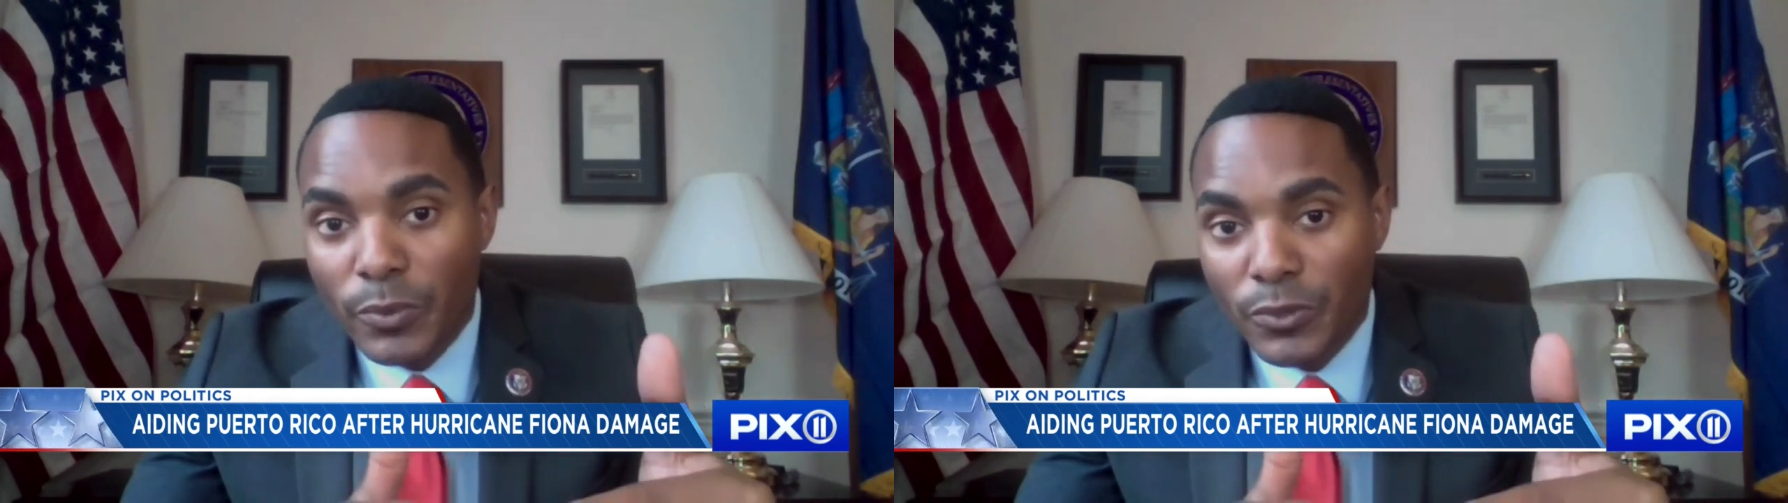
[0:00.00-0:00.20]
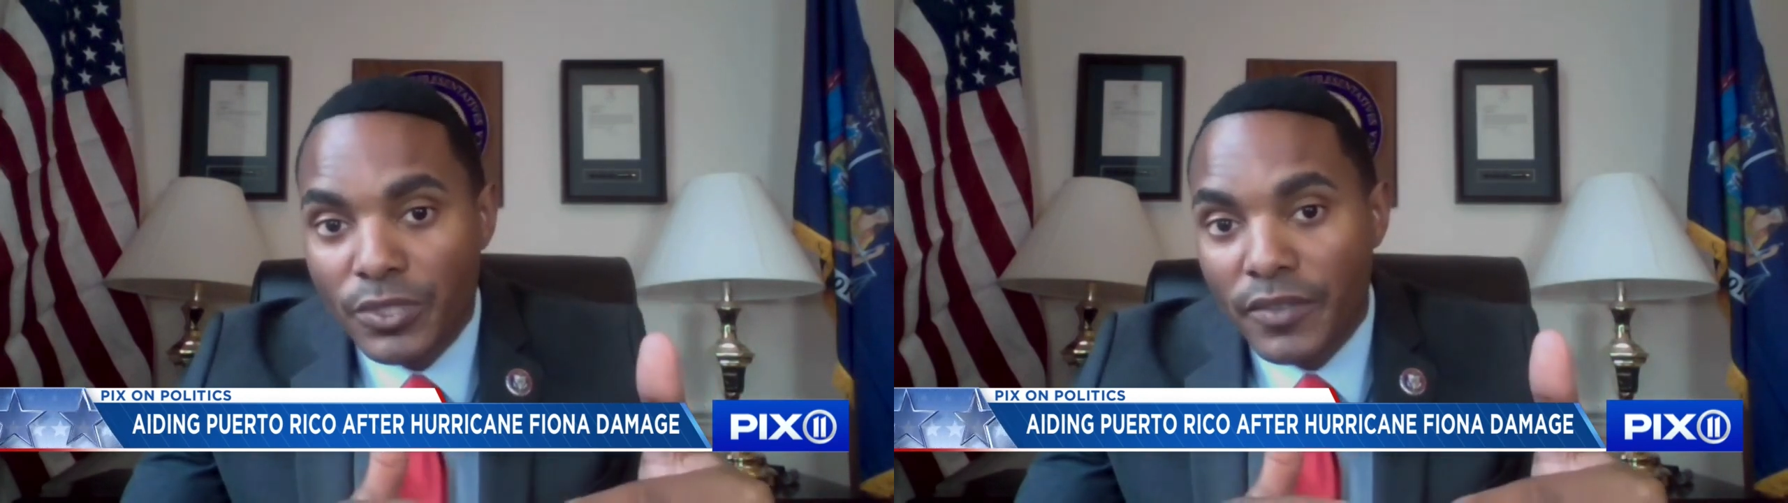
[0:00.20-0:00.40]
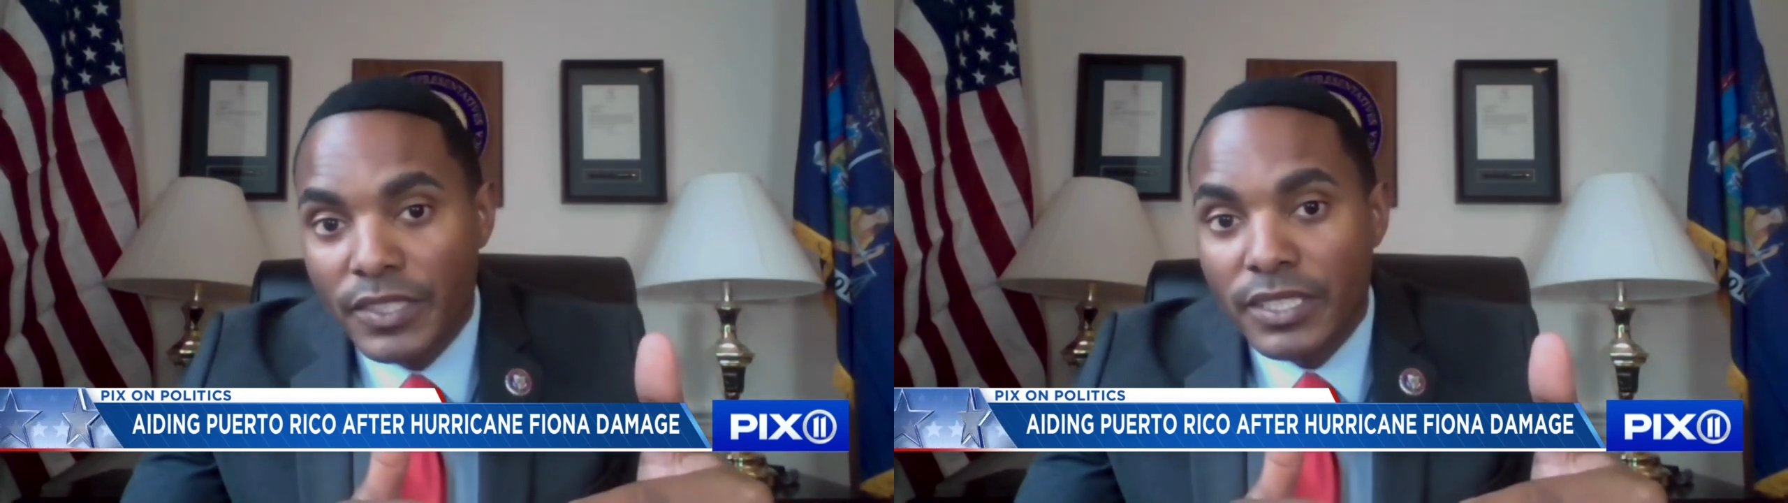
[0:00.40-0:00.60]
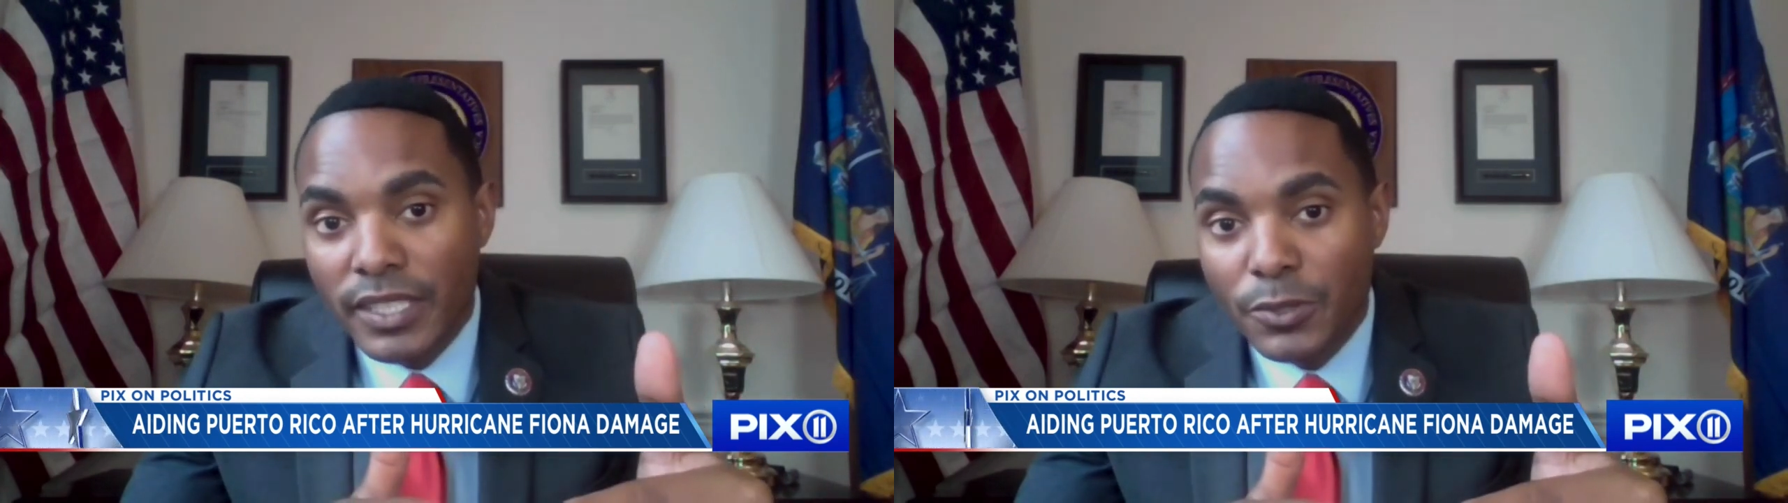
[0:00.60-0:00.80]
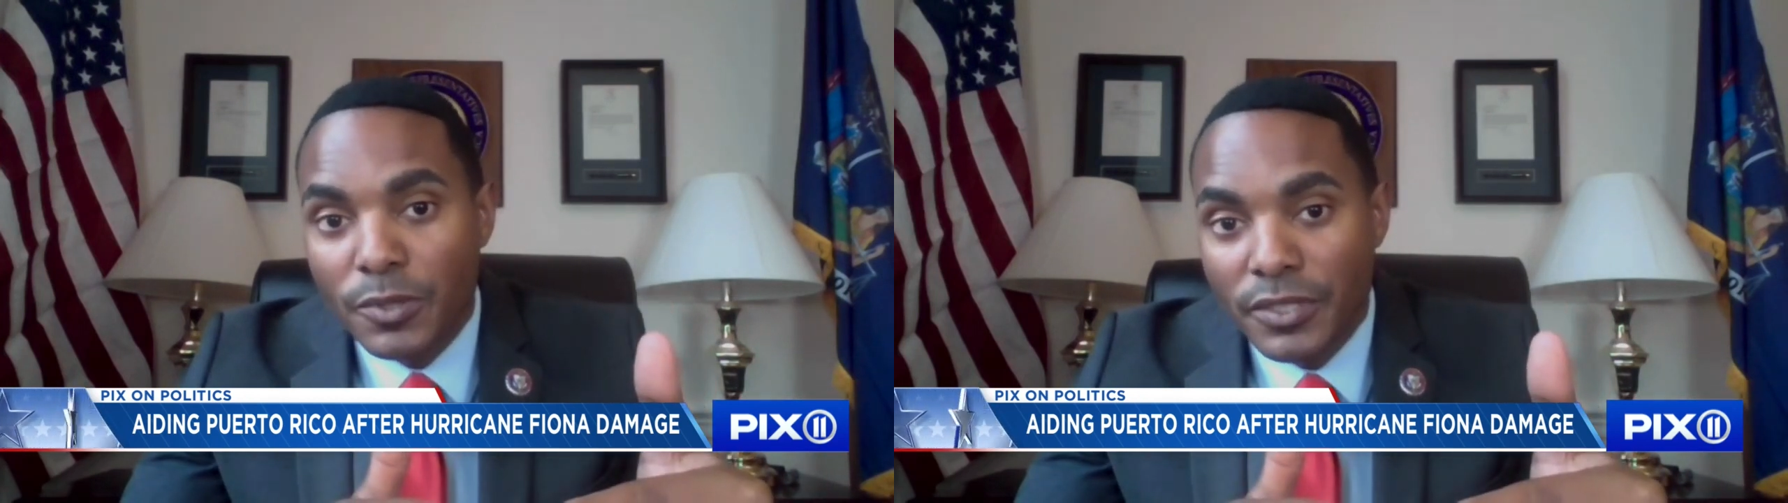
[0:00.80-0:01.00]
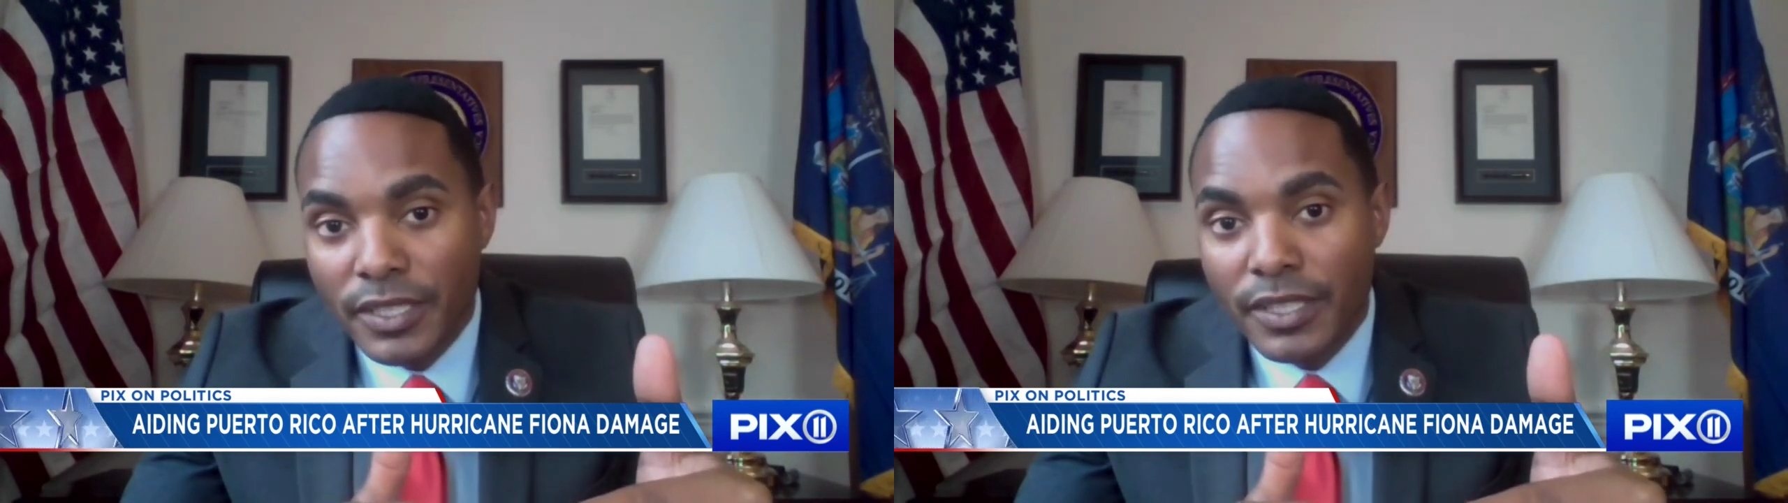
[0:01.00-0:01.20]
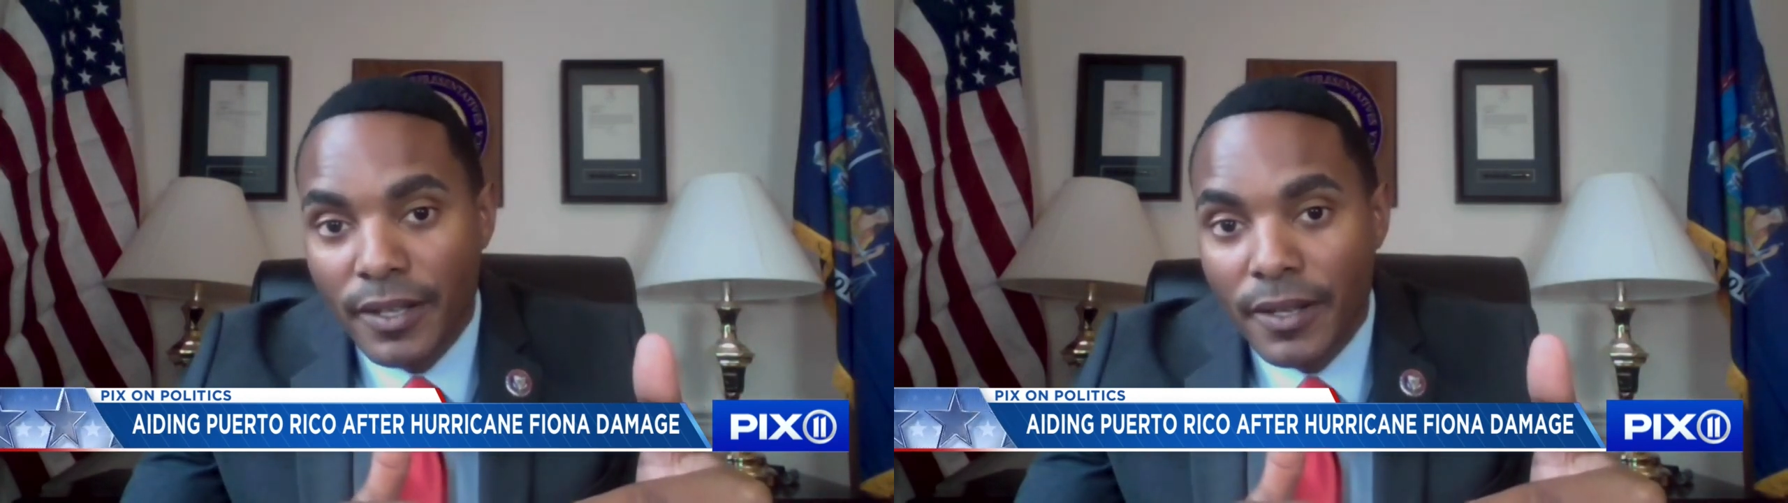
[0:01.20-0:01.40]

of mm-hmm. its electricity.